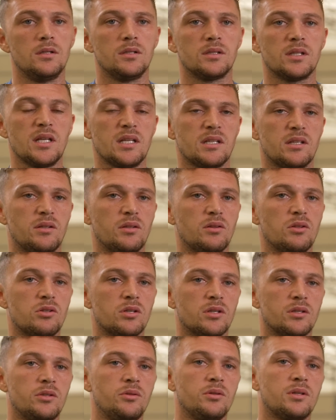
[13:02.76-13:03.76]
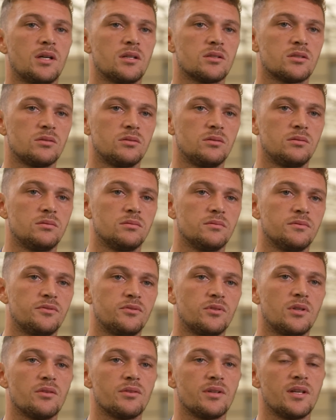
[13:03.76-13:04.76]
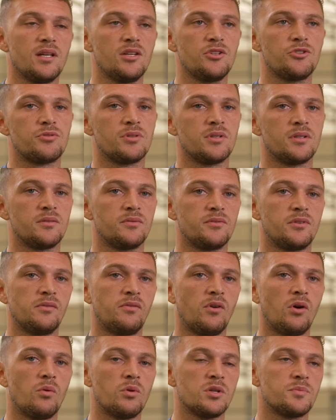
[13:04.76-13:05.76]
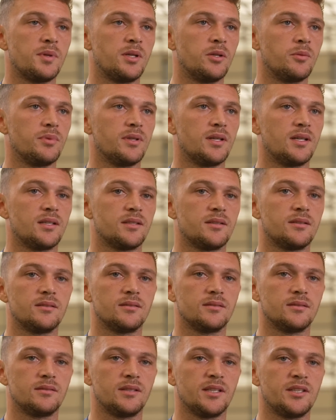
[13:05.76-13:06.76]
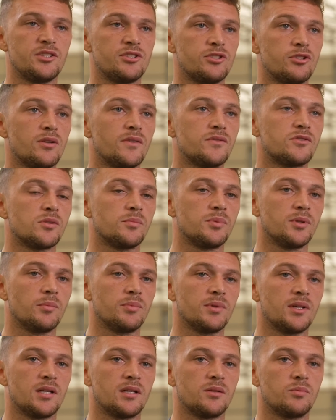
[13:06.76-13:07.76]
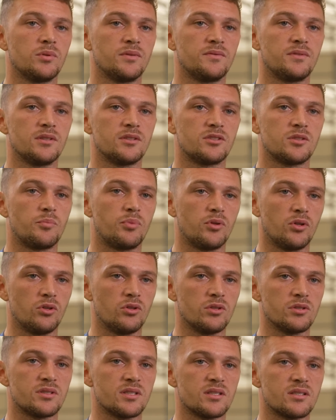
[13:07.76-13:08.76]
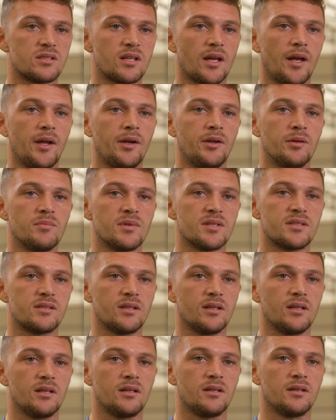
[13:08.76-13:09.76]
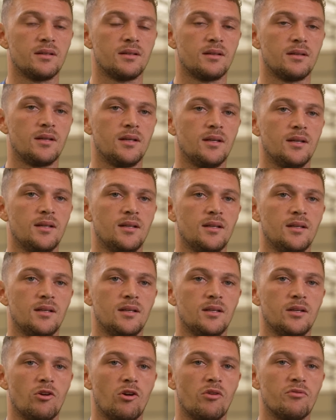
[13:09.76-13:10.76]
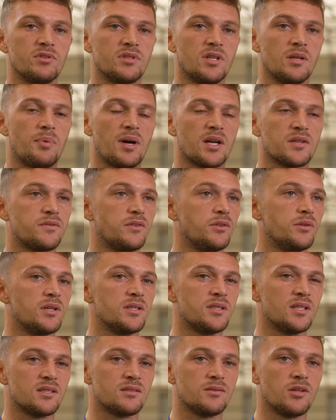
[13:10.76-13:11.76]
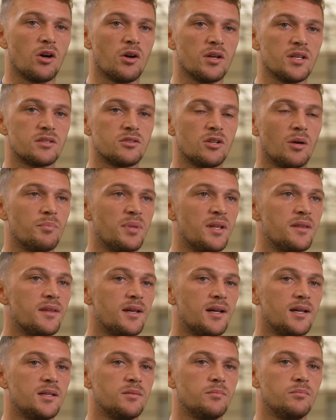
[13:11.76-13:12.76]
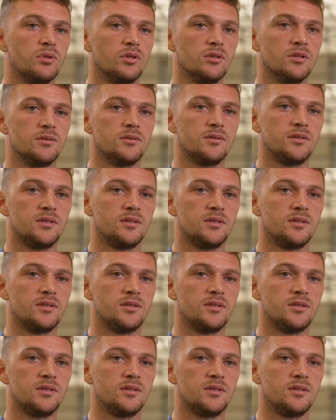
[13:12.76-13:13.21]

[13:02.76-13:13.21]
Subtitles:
Yeah, you look at Newcastle throughout the history, they've always been up there. They deserve to be up there with the supporters, the stadium, the city. Obviously the past few years it's not been there, but